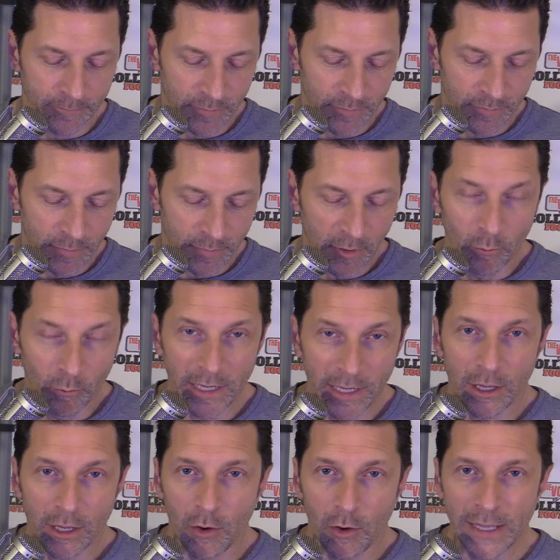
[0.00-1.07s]

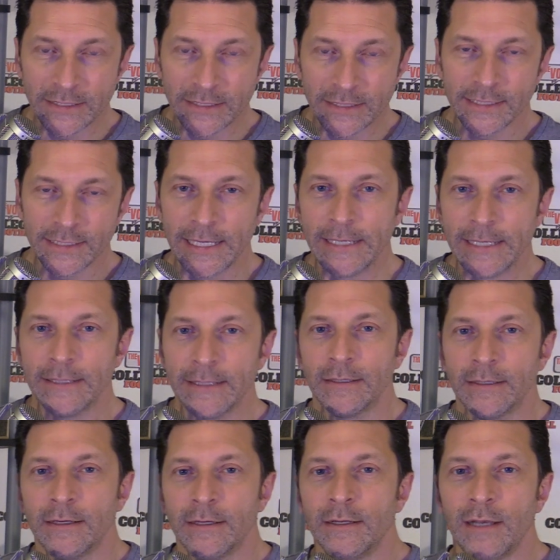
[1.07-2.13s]
Ringo is the
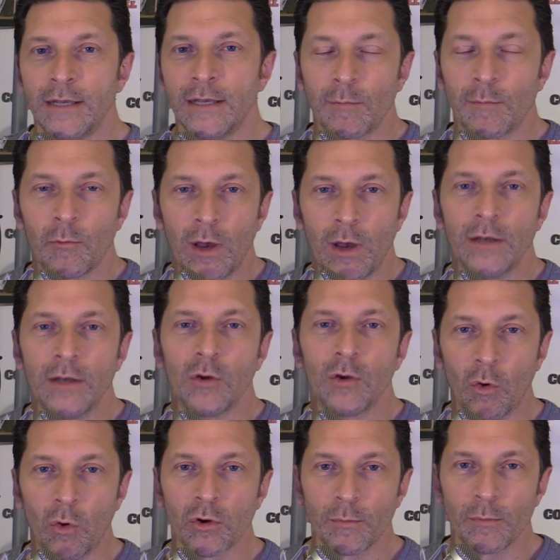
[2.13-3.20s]
number one
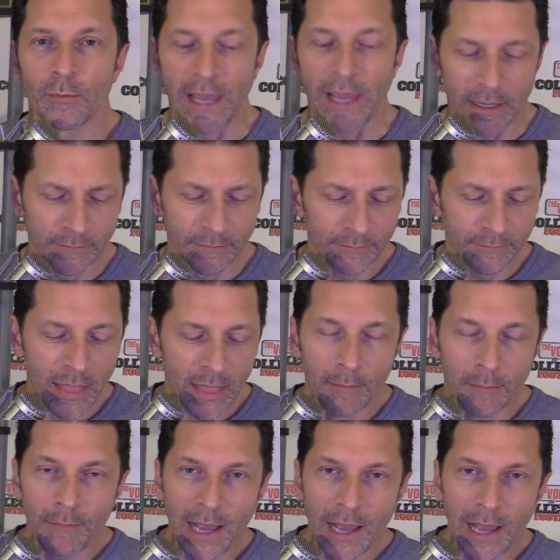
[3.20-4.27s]
cornerback.
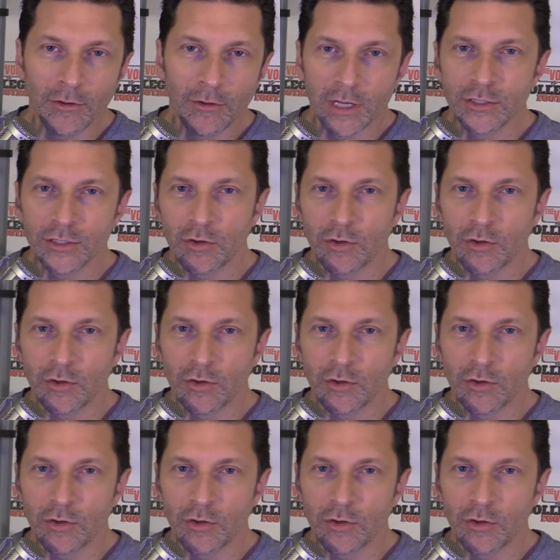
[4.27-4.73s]
My look at Georgia